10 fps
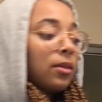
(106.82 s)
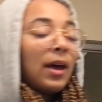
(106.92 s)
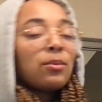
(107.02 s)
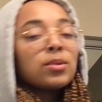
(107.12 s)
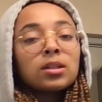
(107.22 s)

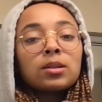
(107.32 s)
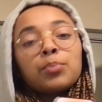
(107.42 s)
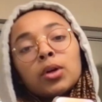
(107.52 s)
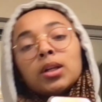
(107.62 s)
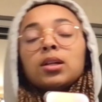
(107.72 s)
That was a
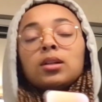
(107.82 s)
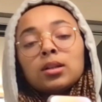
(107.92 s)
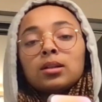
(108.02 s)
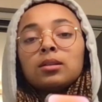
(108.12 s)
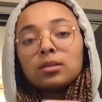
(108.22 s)
pretty
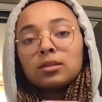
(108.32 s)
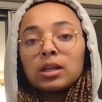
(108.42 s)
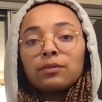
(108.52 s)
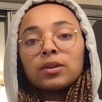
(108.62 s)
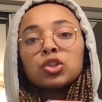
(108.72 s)
good
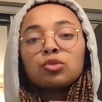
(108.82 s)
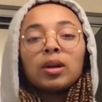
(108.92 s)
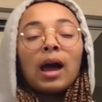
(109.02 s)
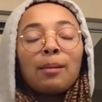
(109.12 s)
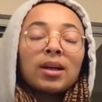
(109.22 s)
definition, but
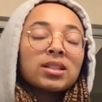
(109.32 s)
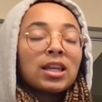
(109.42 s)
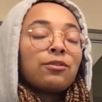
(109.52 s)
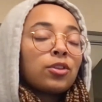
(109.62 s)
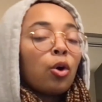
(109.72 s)
I'm about to
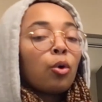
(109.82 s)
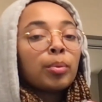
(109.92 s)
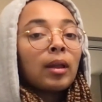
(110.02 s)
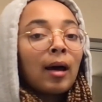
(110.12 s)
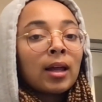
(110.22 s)
give you the whole
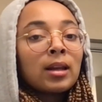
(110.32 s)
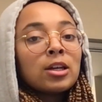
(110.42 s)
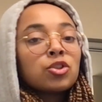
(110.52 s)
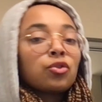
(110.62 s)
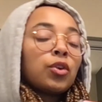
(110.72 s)
plot.
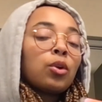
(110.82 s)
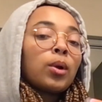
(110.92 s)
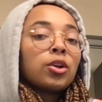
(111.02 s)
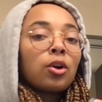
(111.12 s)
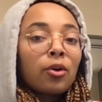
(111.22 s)
So if you don't
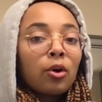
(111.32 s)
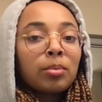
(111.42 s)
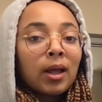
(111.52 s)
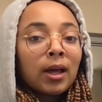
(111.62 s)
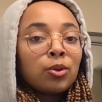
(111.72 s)
want to know the whole
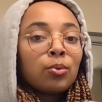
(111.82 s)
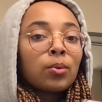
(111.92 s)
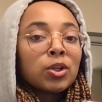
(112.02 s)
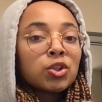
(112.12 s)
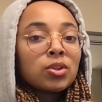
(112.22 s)
plot and you want to
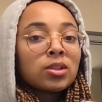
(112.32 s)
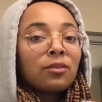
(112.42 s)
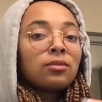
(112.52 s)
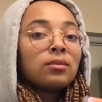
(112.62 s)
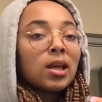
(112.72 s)
watch it
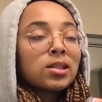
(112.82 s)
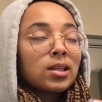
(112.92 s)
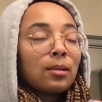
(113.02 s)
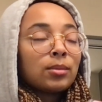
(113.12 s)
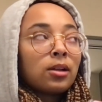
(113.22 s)
yourself, now's the
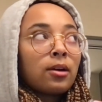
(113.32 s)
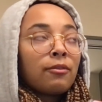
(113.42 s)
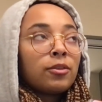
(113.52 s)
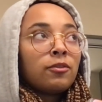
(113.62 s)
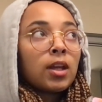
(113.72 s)
time to click
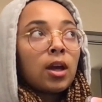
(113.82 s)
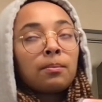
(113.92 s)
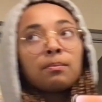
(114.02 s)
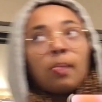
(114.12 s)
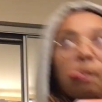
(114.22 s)
off the
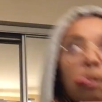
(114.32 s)
video.